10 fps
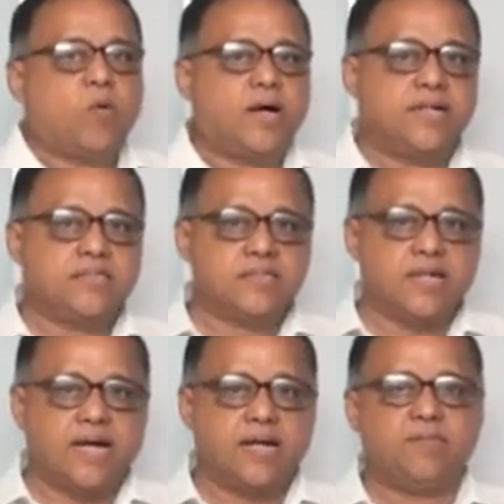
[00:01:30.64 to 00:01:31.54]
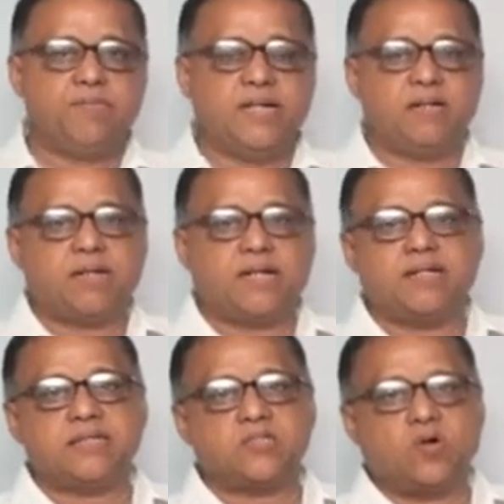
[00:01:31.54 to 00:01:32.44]
One is rarer medium,
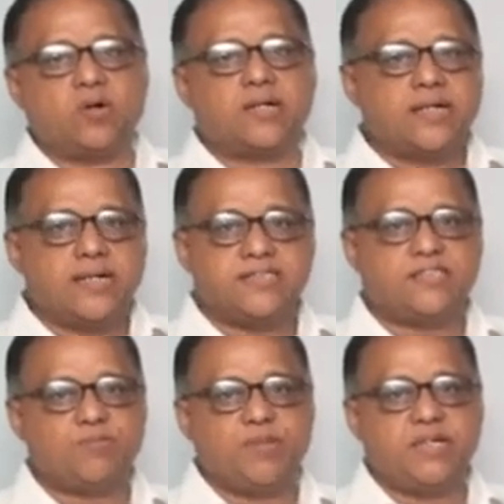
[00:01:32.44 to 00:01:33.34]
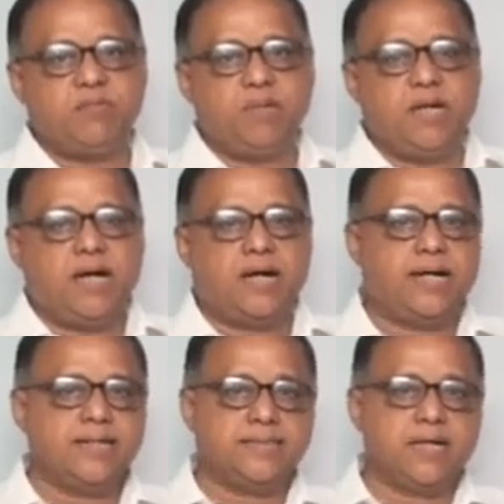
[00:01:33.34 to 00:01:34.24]
another is called denser medium.
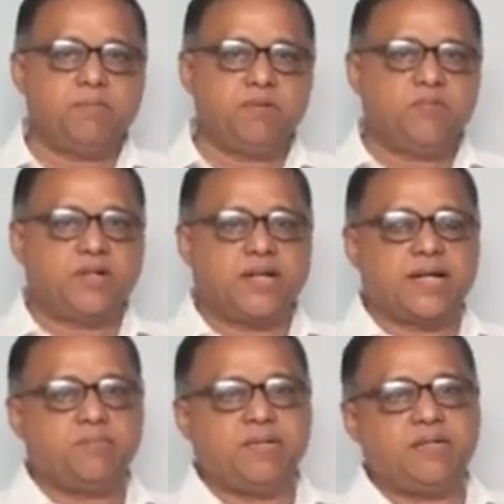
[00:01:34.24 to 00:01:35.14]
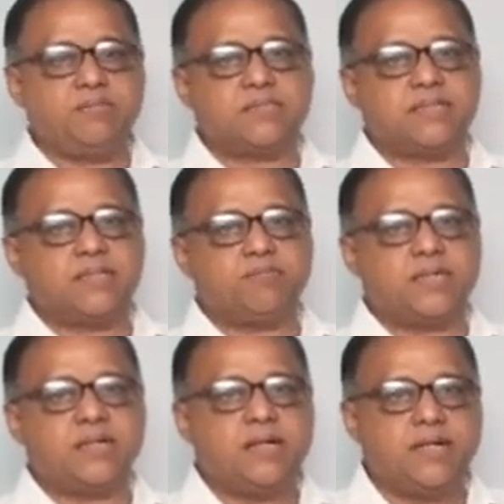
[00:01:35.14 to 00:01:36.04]
And example for rarer medium is nothing
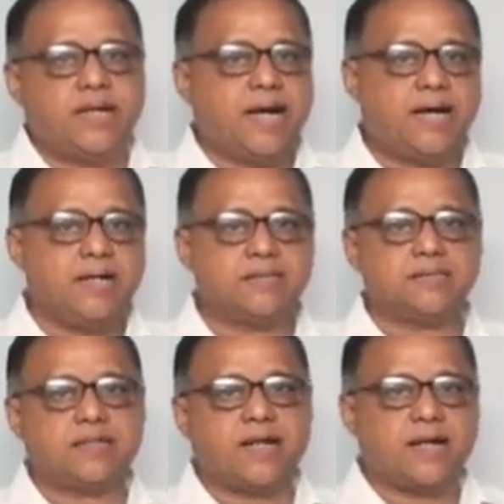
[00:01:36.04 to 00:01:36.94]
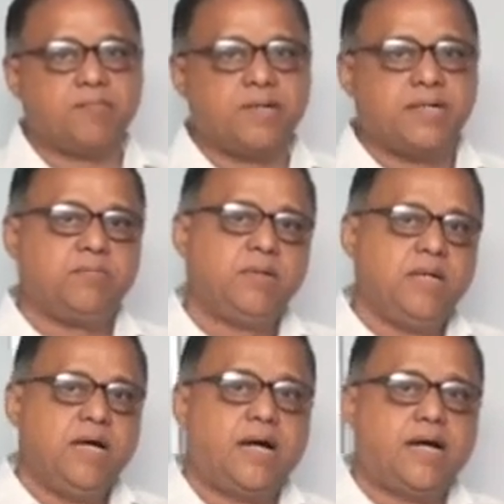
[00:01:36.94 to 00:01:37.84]
but air is the rarer medium,
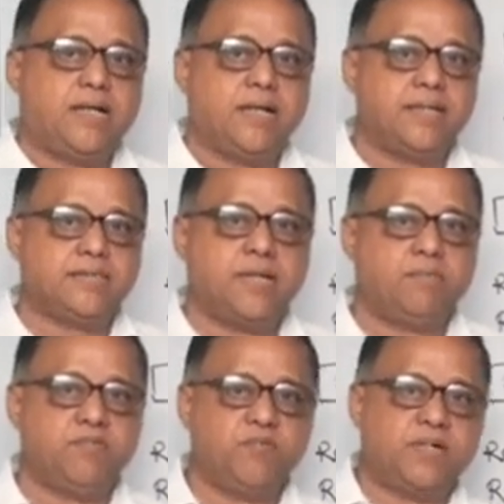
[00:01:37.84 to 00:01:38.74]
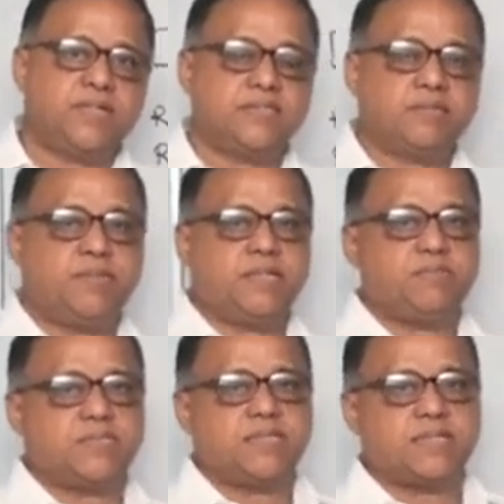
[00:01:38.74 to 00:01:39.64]
and example for denser
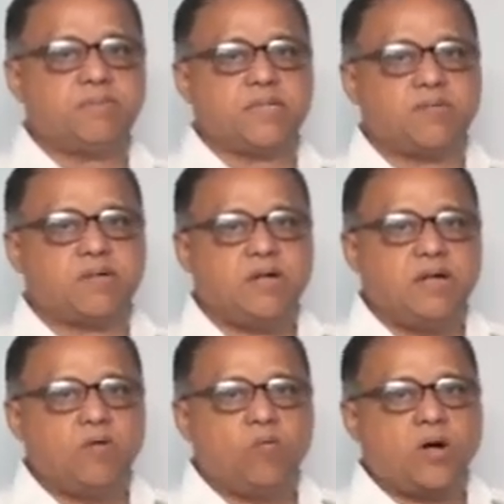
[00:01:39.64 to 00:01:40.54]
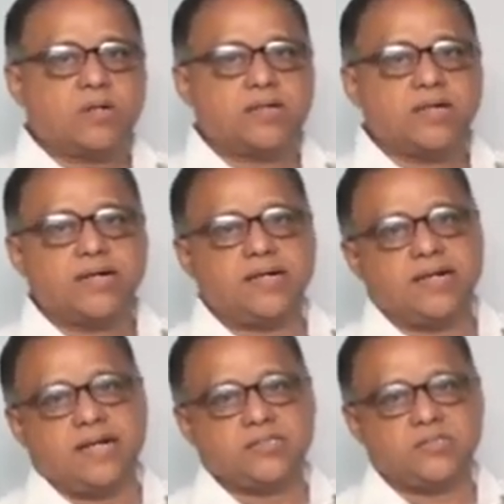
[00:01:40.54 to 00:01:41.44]
medium is nothing but our water and
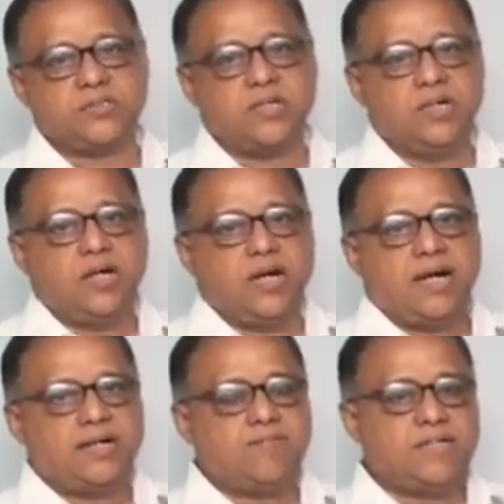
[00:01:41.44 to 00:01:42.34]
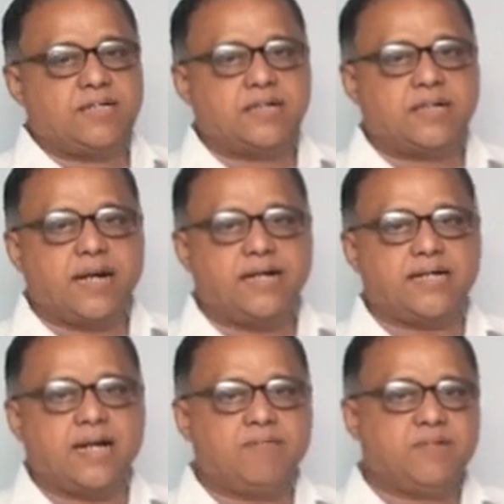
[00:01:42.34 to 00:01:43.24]
glass. And when the
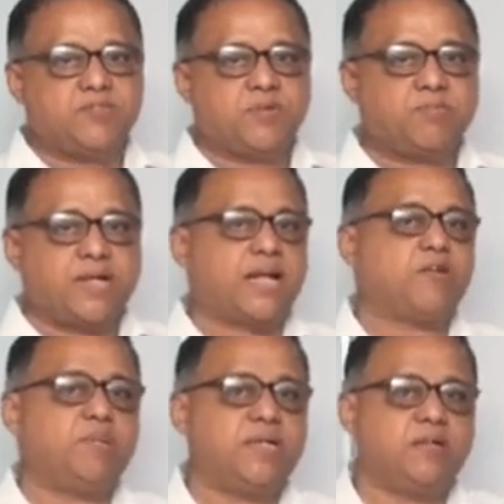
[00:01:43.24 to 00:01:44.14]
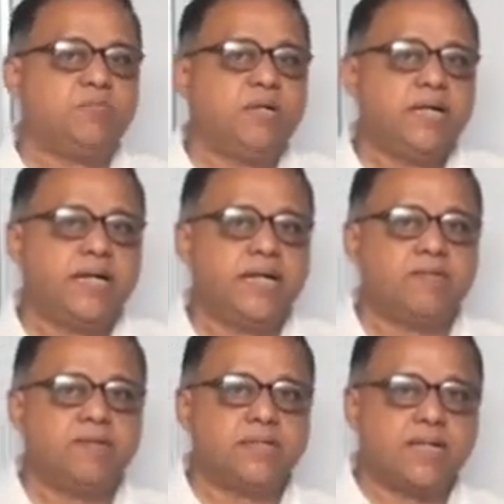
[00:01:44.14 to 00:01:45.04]
light travels from rarer medium,
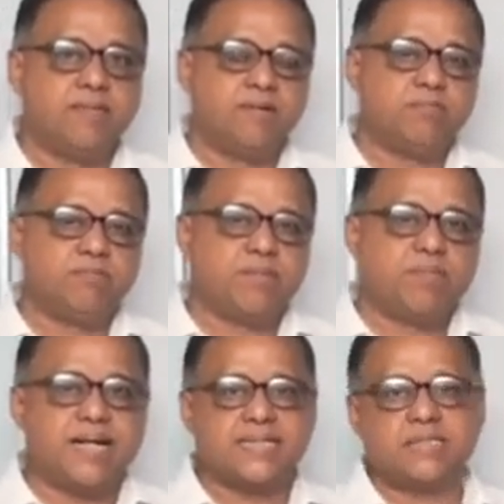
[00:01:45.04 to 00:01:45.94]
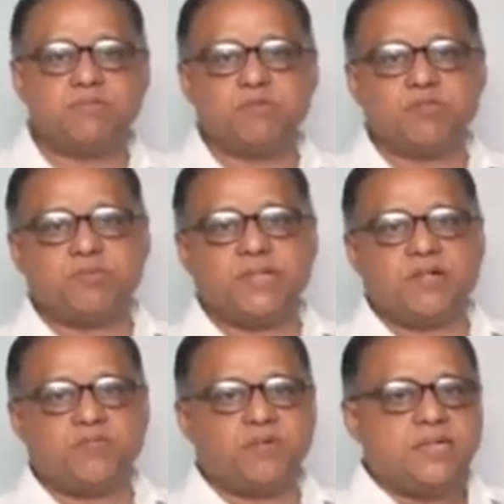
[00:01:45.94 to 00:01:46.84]
it will travel the maximum
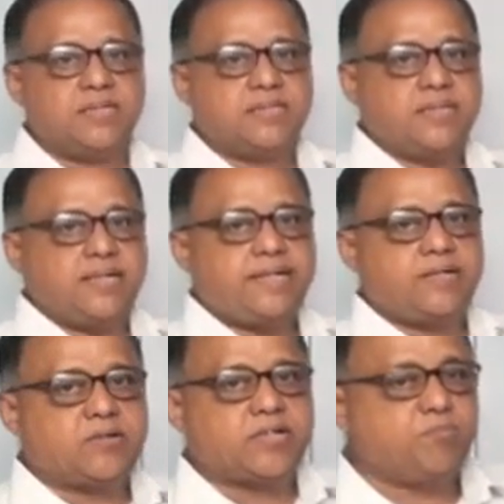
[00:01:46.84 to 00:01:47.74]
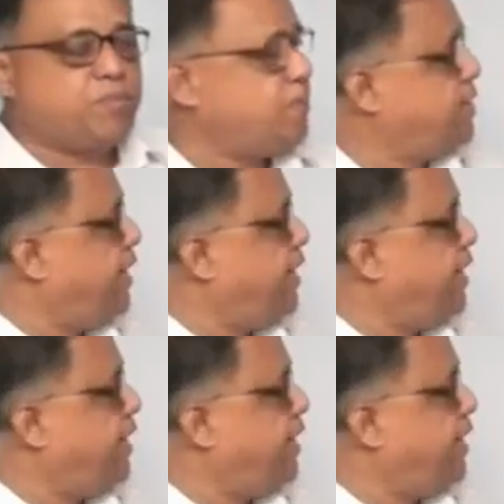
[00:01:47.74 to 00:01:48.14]
speed of 3×10⁸